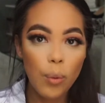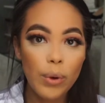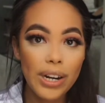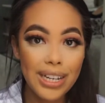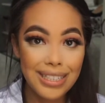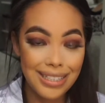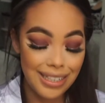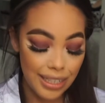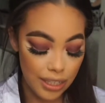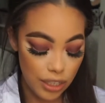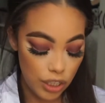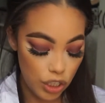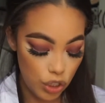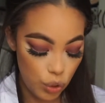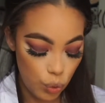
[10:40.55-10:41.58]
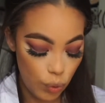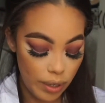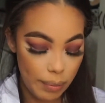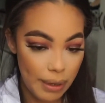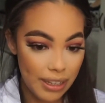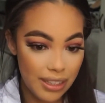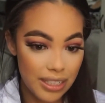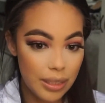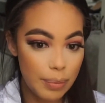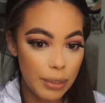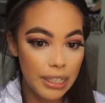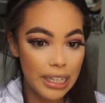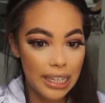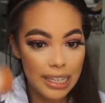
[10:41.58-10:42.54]
What I didn't enjoy about this
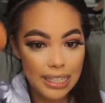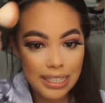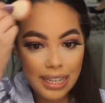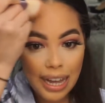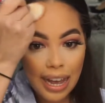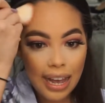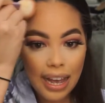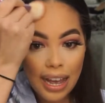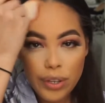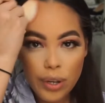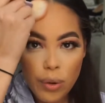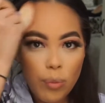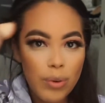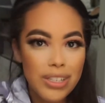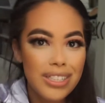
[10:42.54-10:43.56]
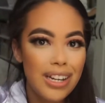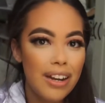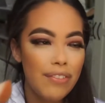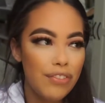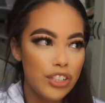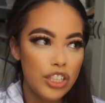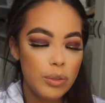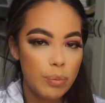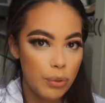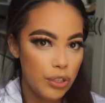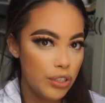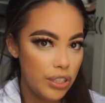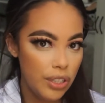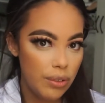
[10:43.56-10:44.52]
book is that it was not first
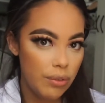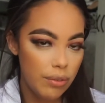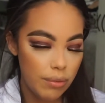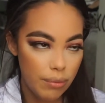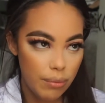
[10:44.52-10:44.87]
person.